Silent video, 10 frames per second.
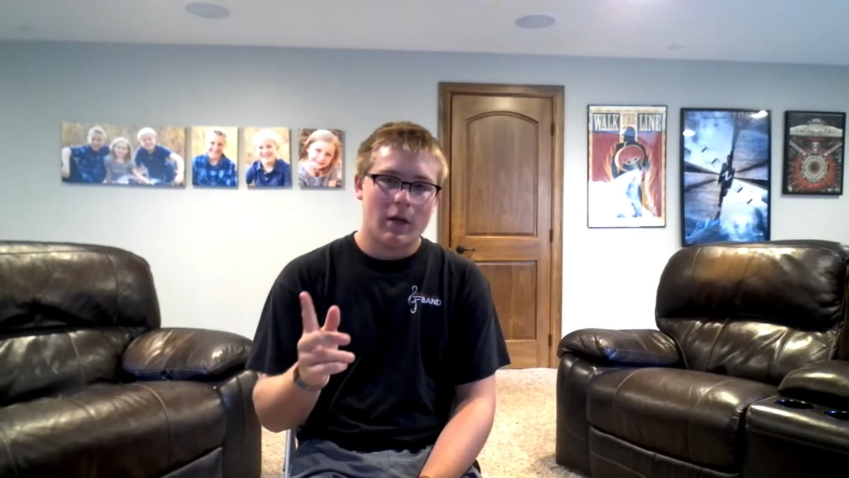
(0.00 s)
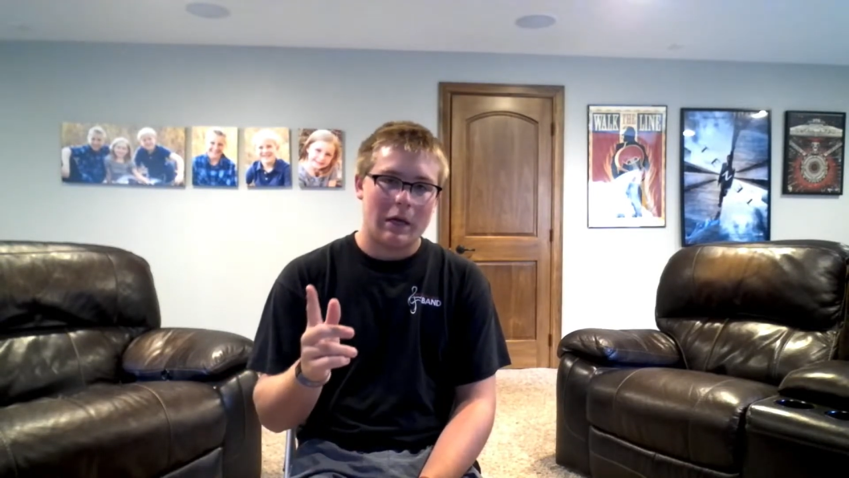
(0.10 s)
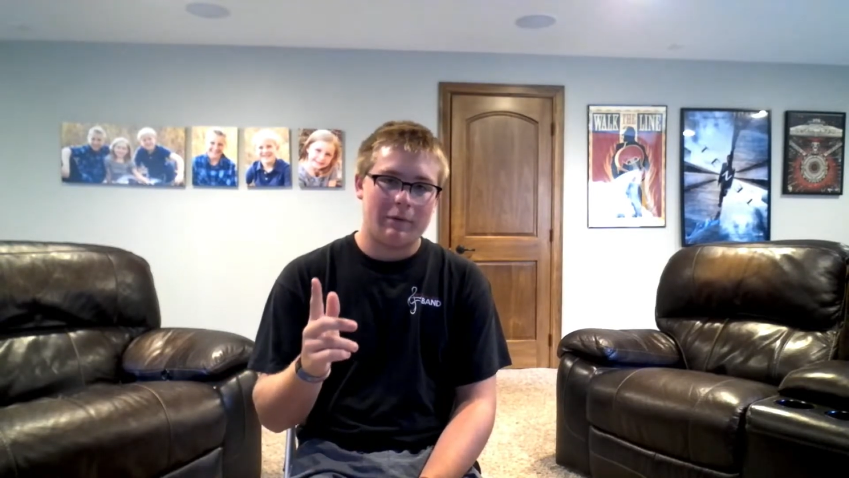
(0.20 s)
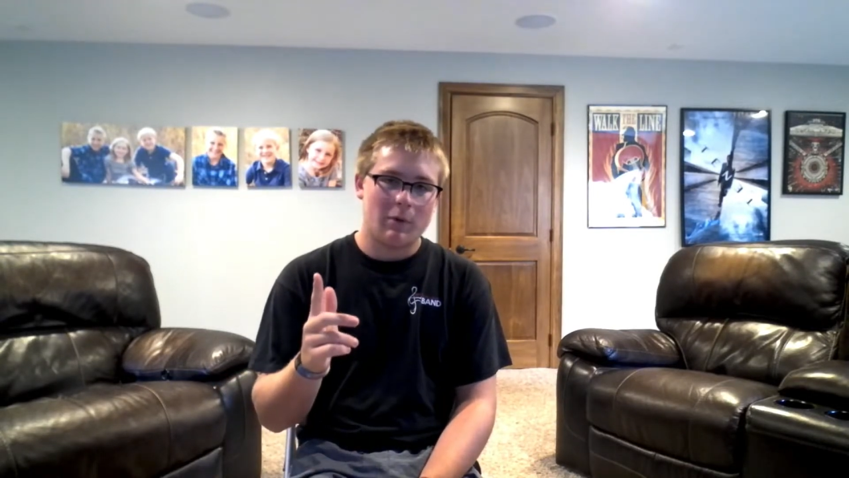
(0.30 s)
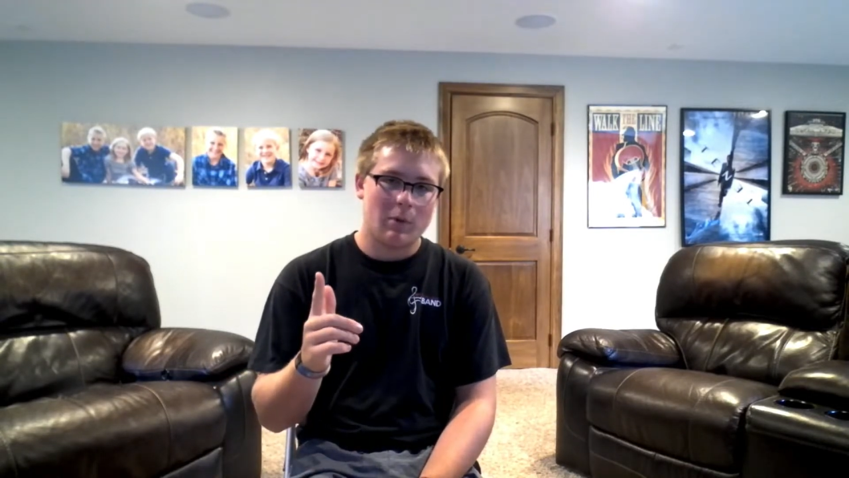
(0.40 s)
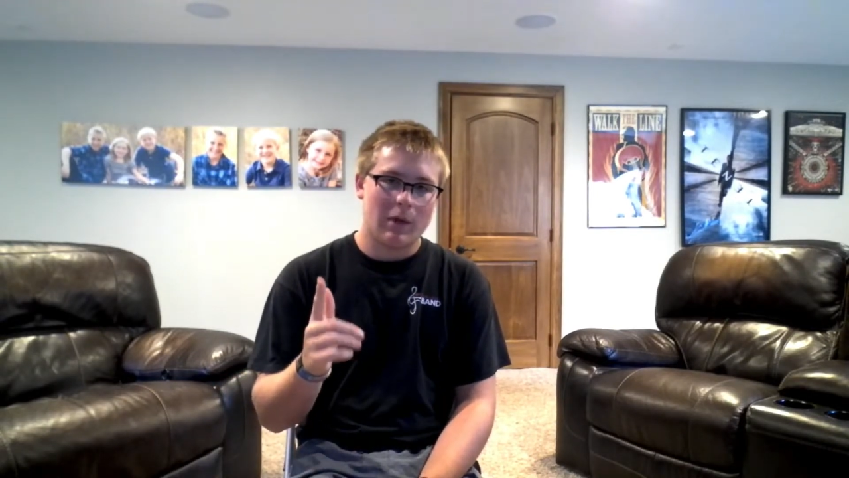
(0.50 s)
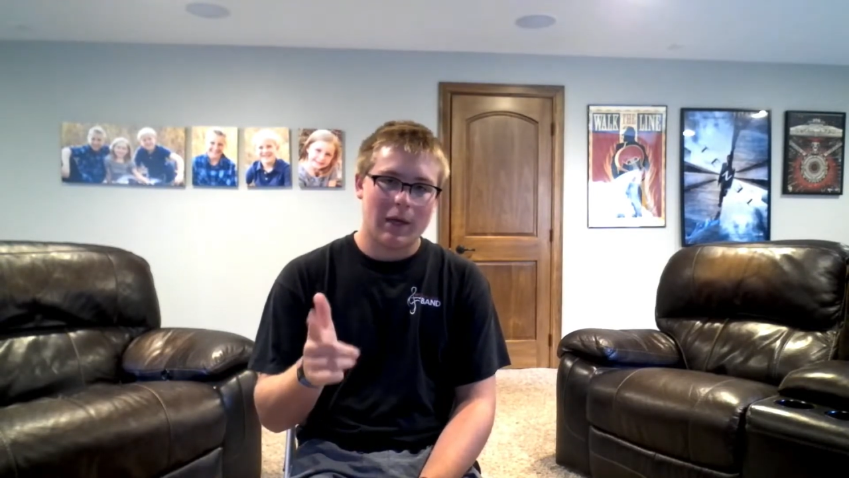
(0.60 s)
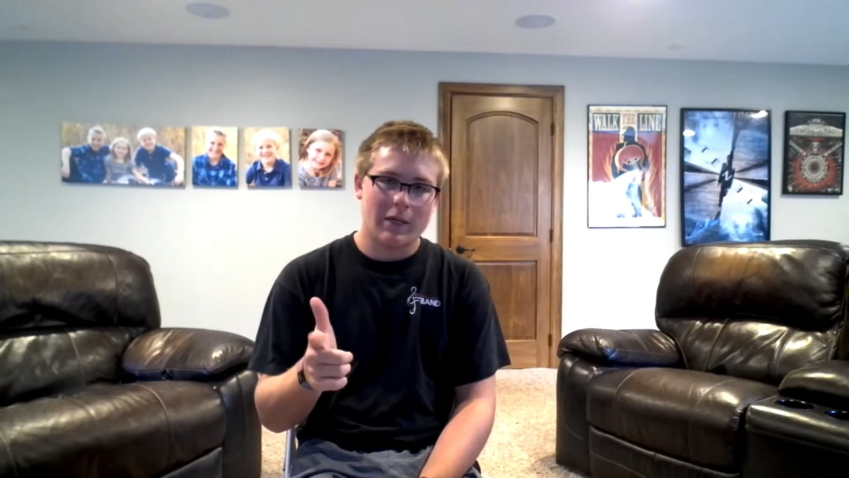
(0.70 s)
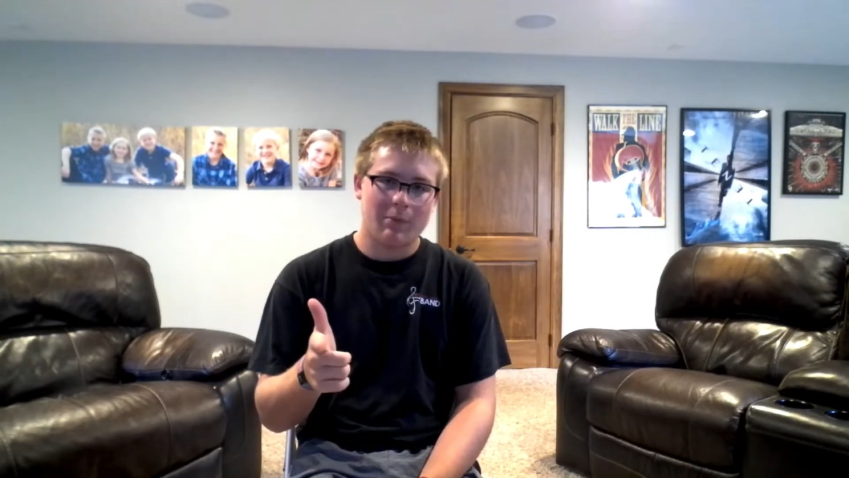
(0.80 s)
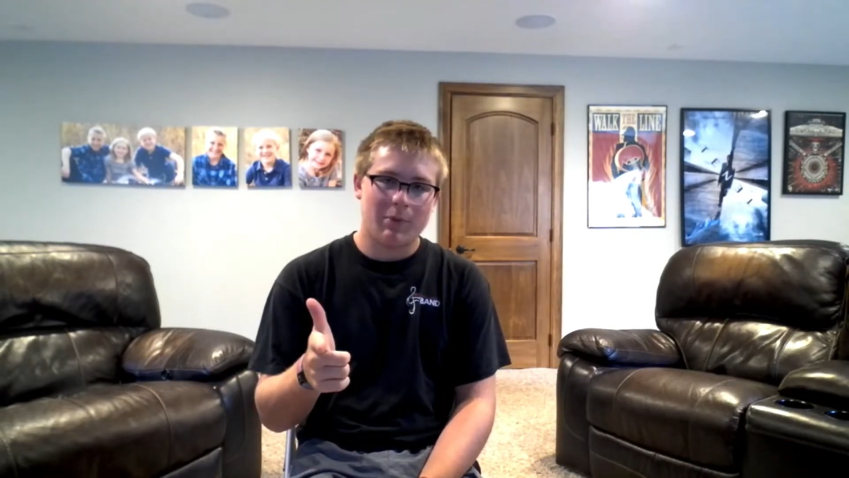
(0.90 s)
If you would
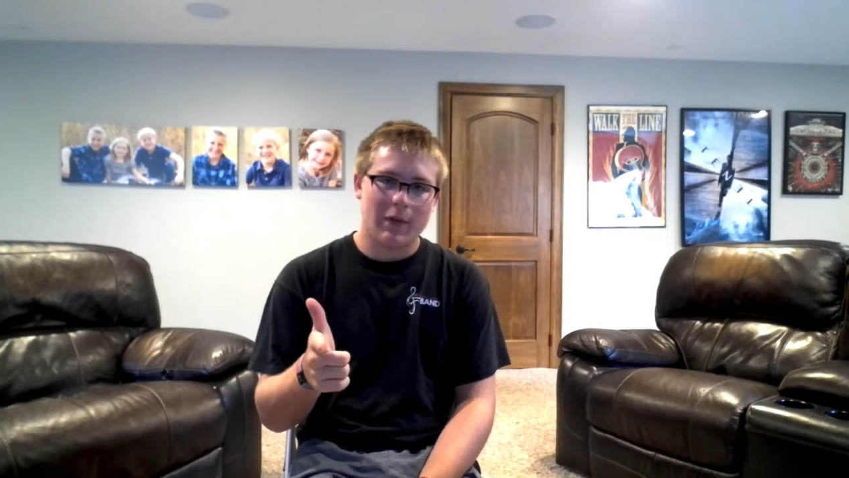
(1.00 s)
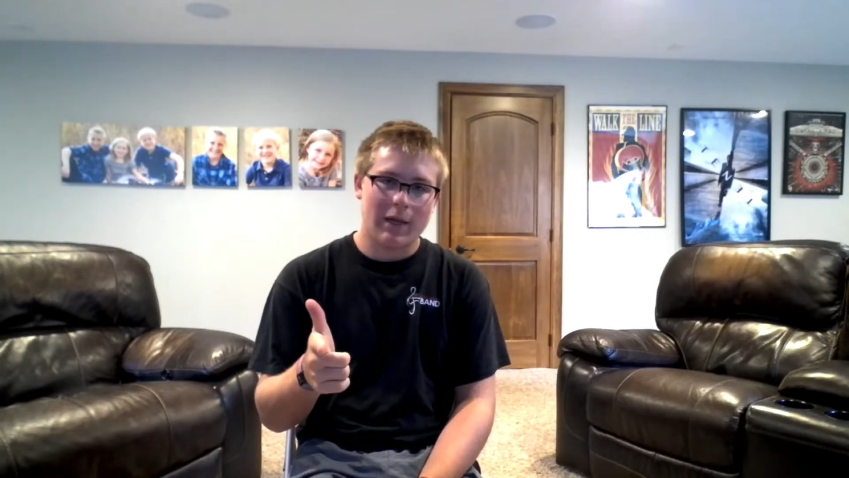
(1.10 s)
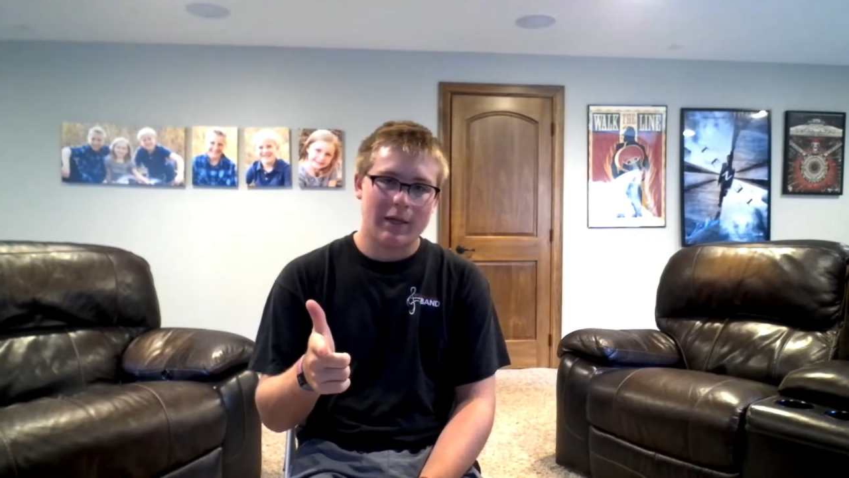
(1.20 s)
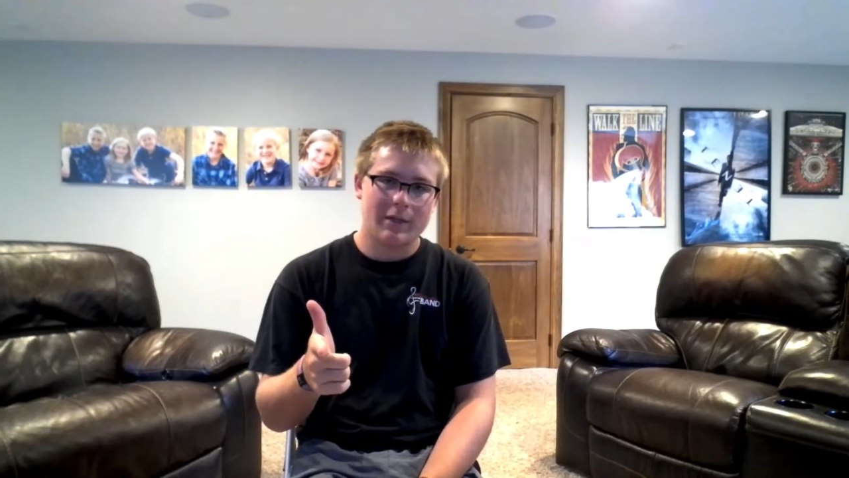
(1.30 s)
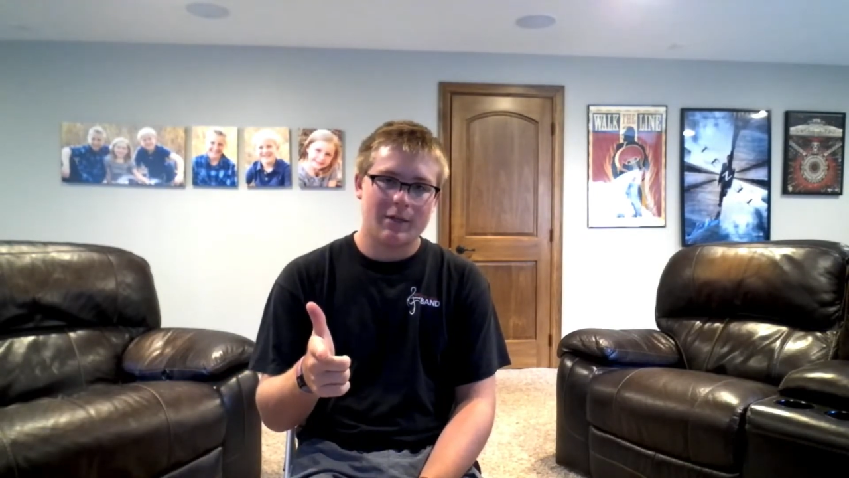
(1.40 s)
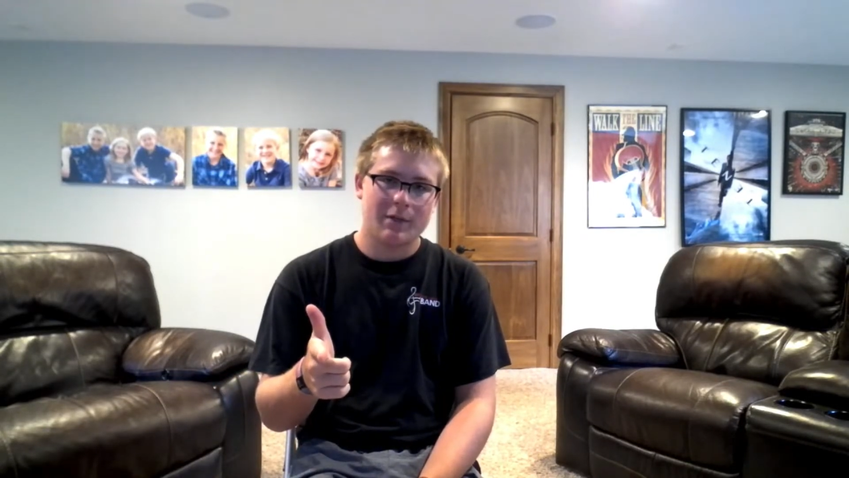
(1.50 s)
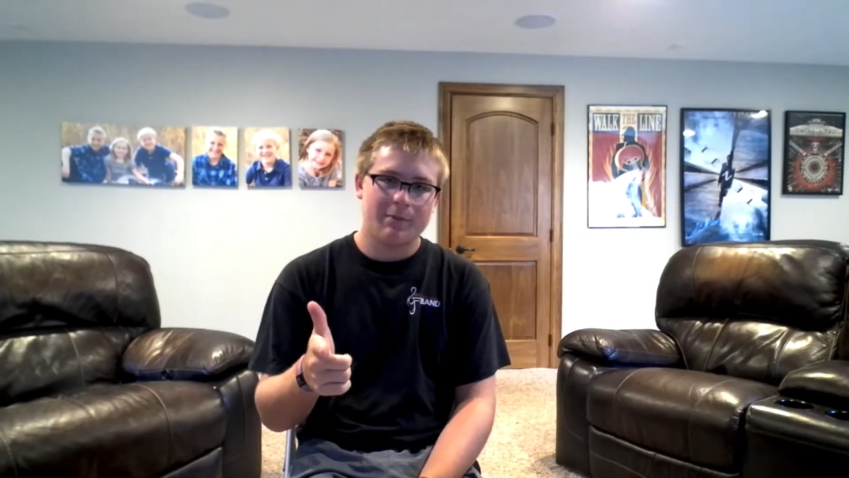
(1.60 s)
like to play it,